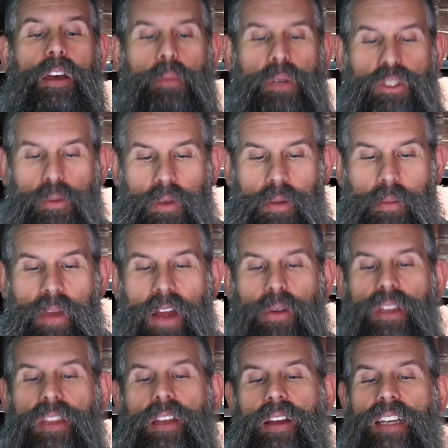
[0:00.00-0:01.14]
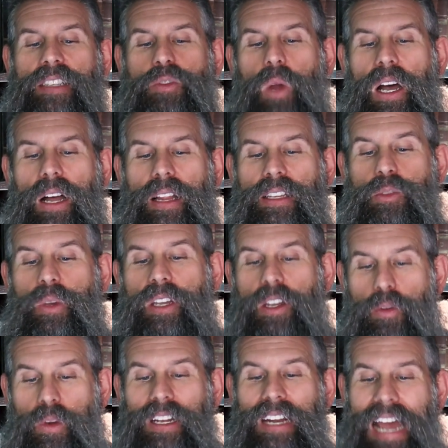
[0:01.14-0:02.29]
but to be buried there as well, as we can
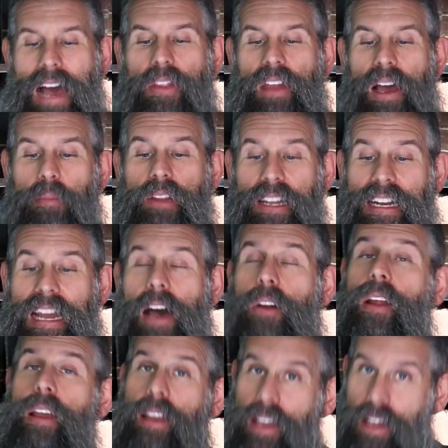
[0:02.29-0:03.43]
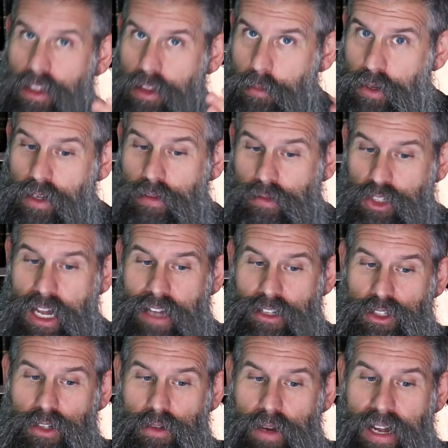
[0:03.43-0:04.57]
read how that played out in the book of
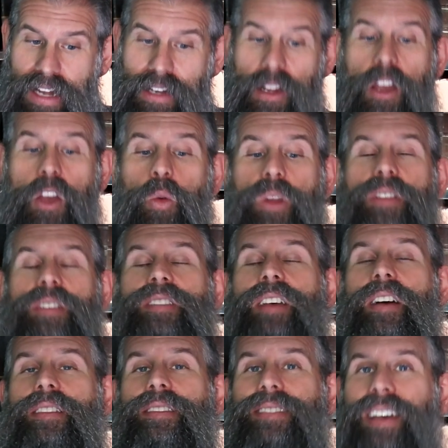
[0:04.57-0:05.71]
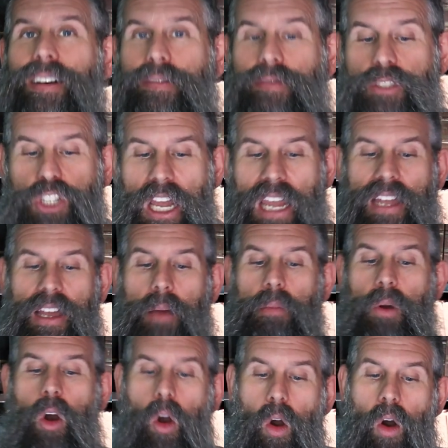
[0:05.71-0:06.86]
Jasher, right? When the sons of Jacob
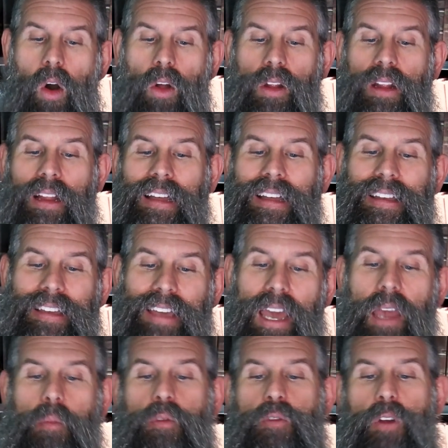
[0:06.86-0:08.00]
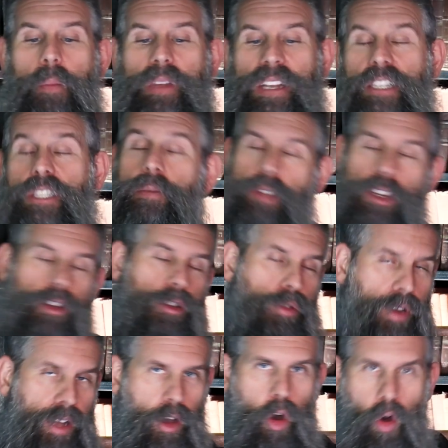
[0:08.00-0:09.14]
all came from Egypt,
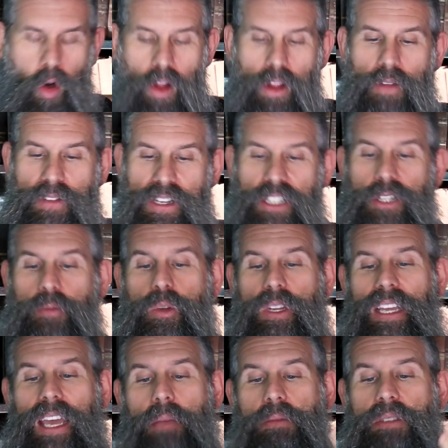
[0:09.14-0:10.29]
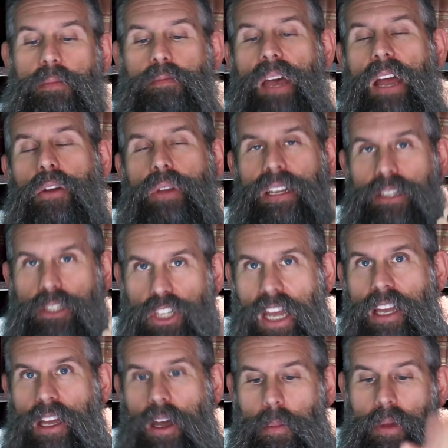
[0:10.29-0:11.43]
including all of Egypt, when they came to bury
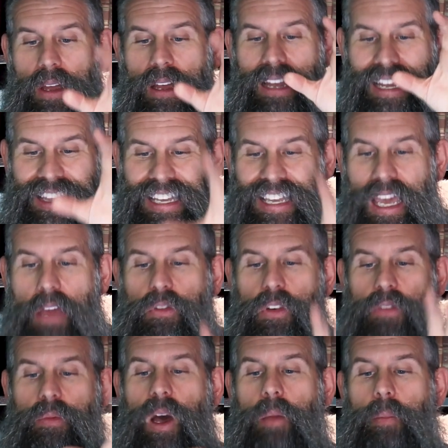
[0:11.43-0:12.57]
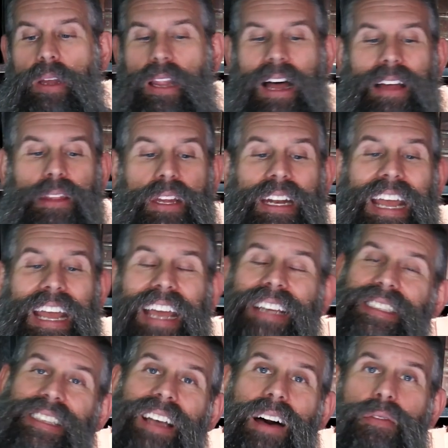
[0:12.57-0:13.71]
Jacob in the cave of Machpelah, then
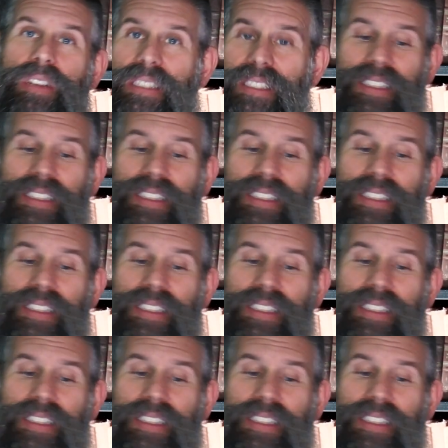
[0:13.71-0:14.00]
Esav